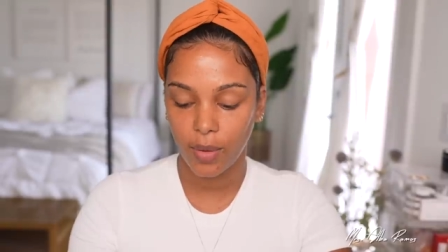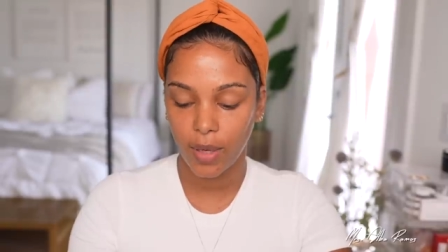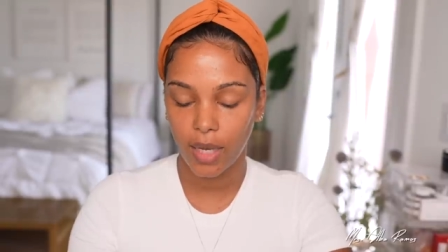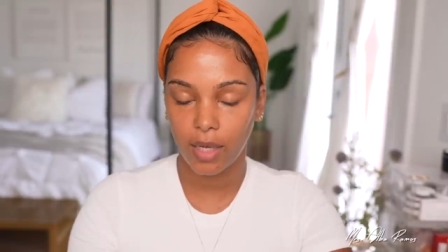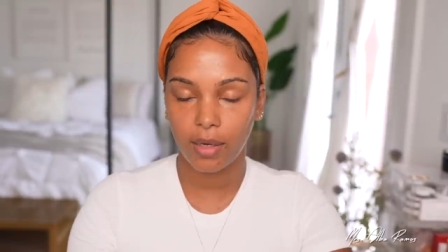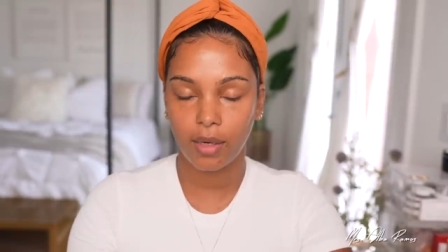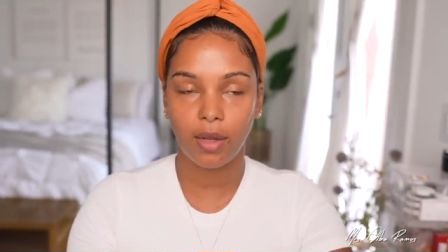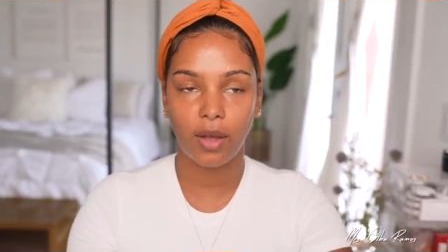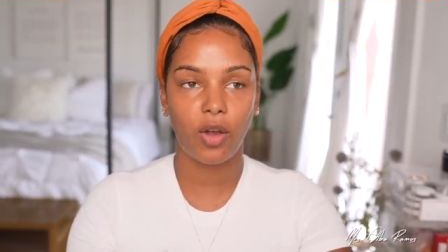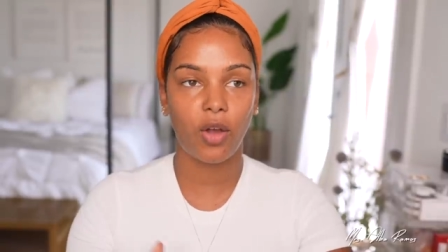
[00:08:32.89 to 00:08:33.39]

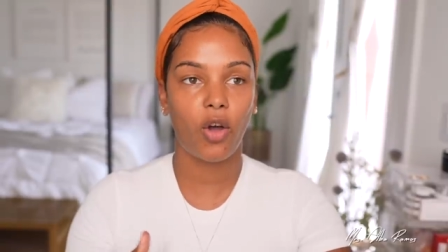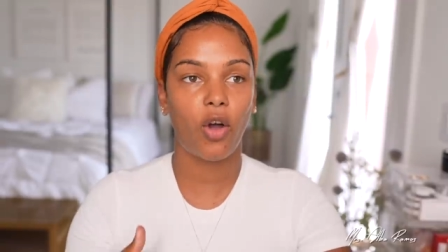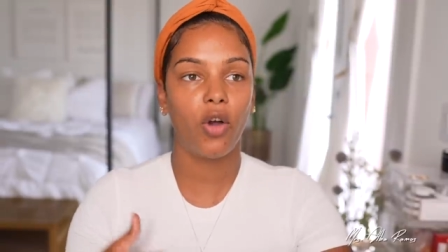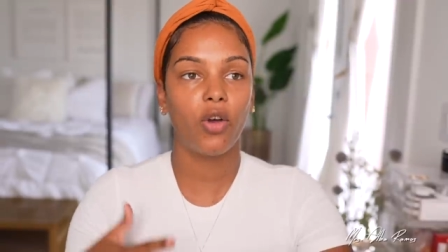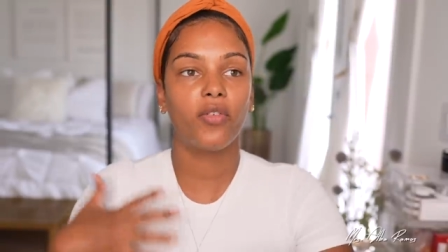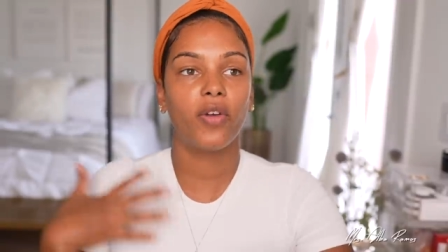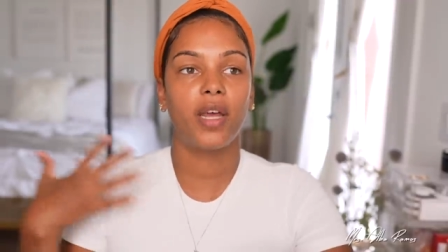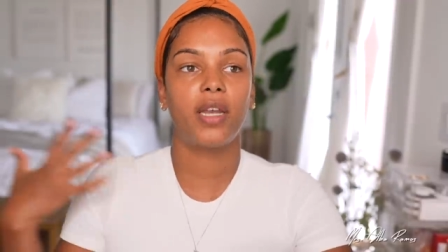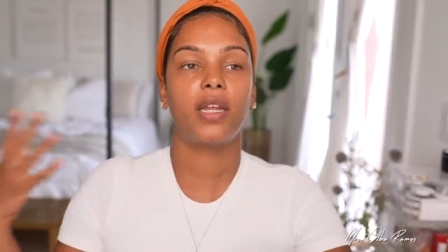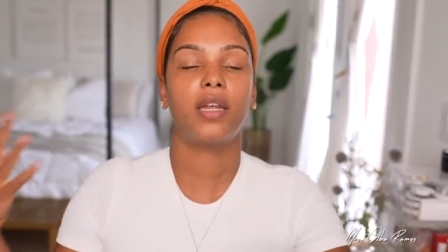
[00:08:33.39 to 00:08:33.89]
It
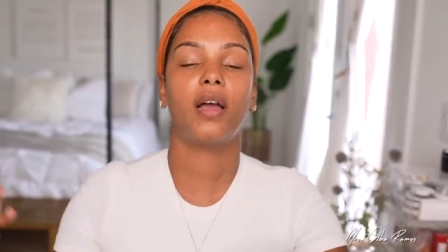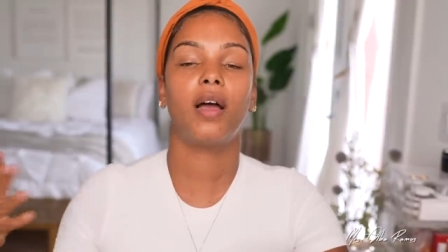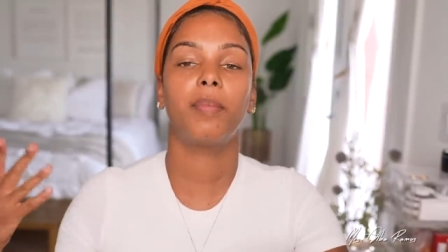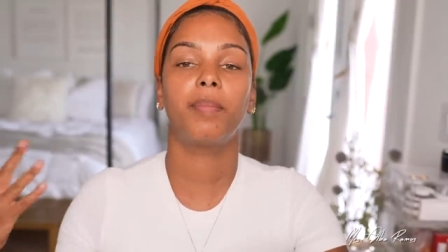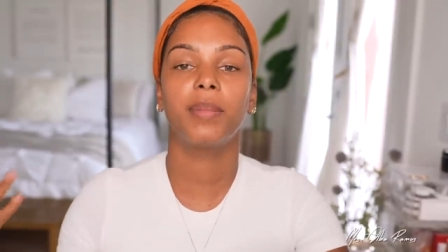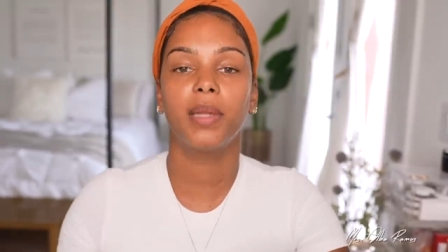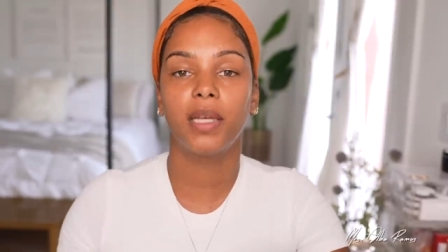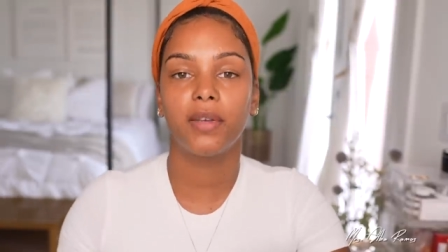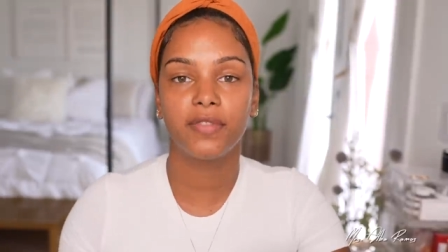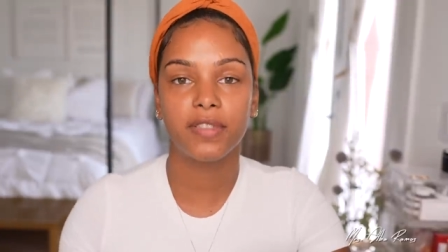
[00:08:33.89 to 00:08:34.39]
already
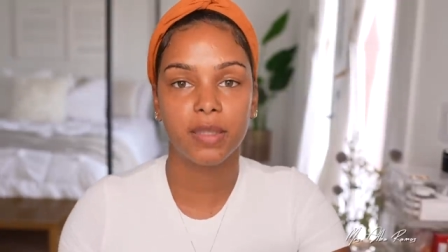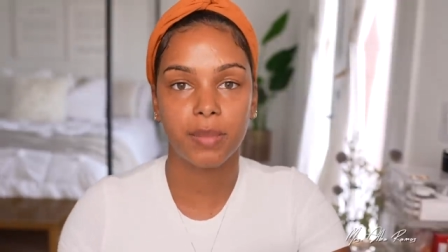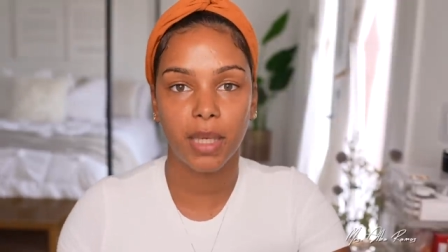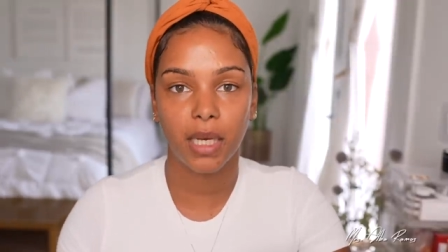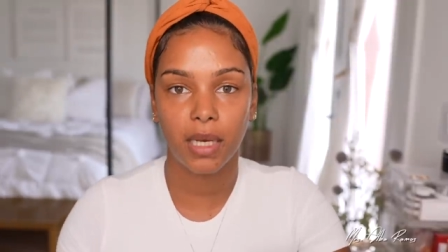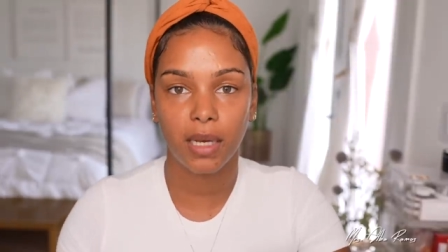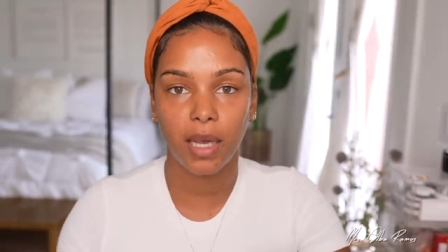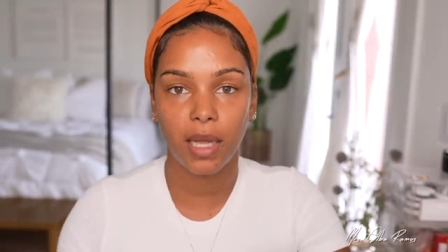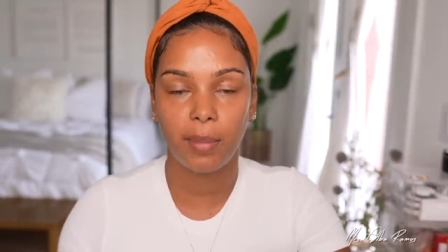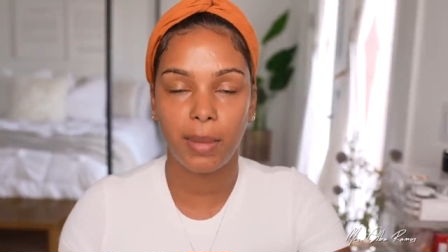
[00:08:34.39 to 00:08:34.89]
uplifts
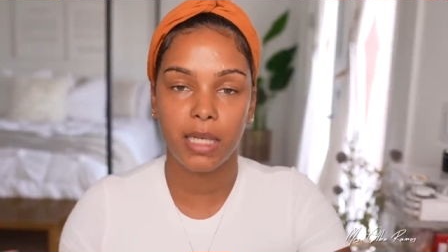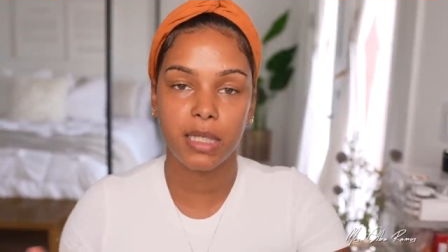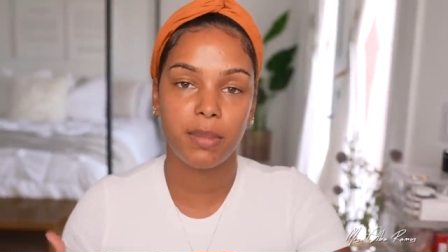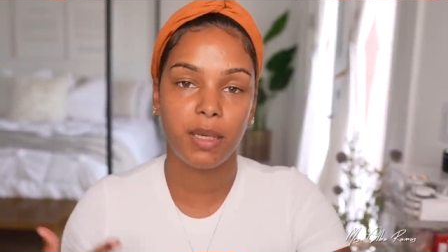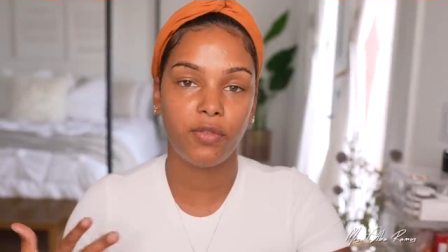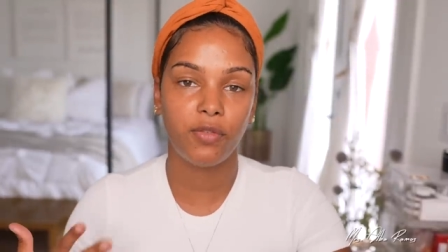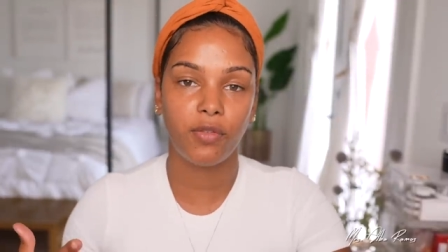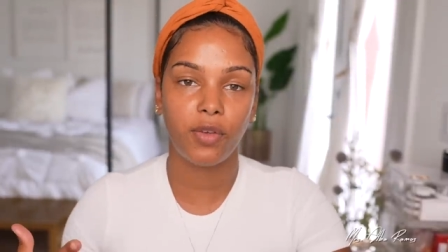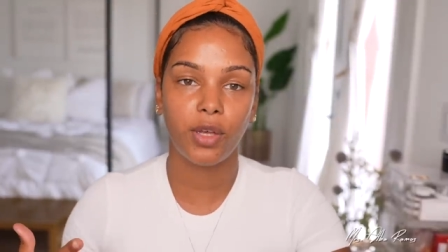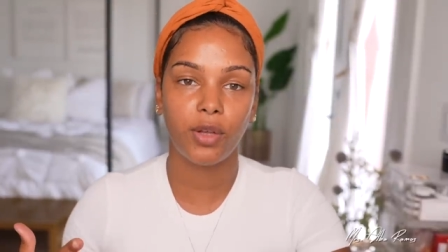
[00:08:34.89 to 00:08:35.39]
me and makes me
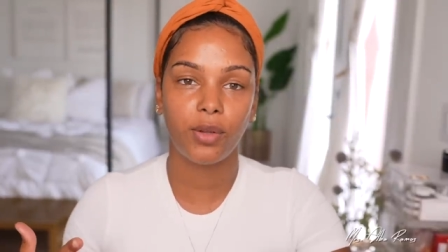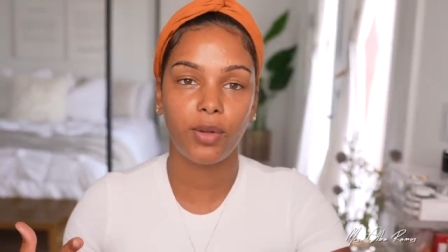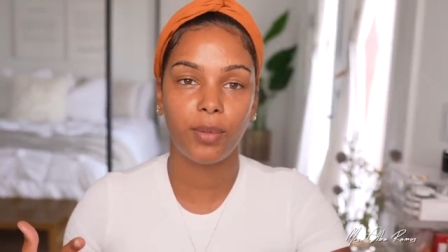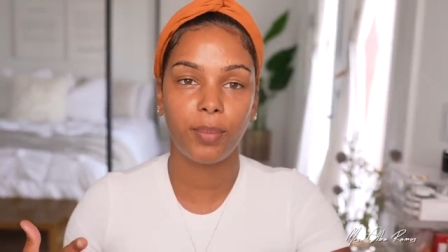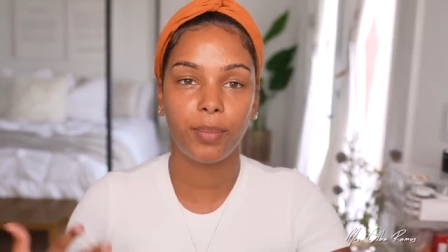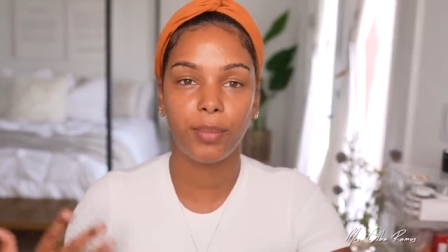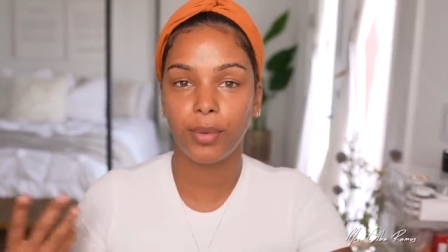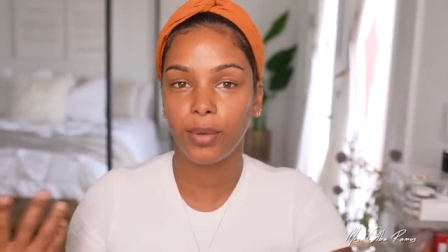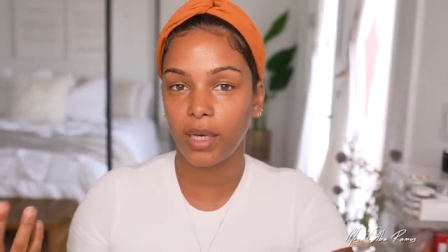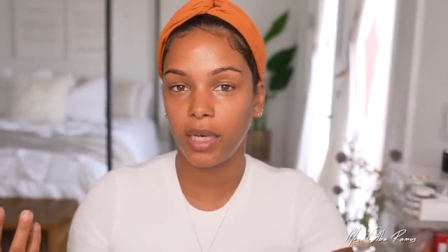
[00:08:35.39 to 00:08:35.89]
feel
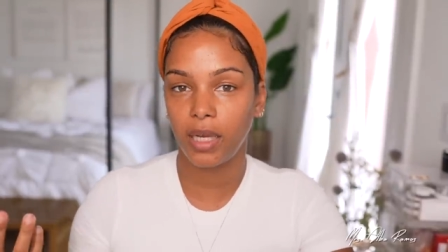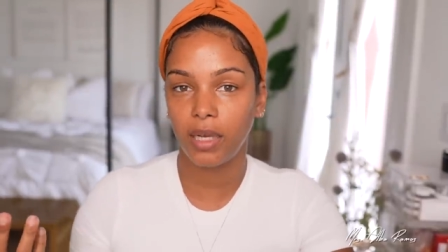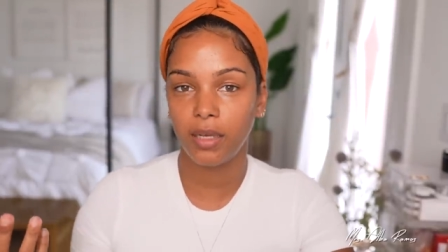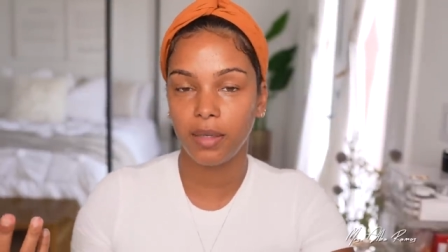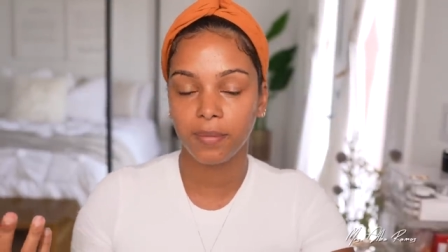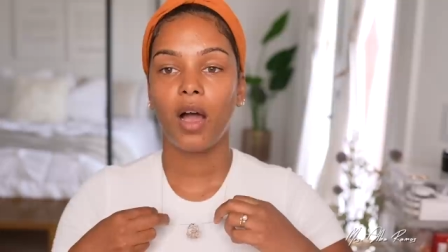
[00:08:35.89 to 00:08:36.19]
pretty.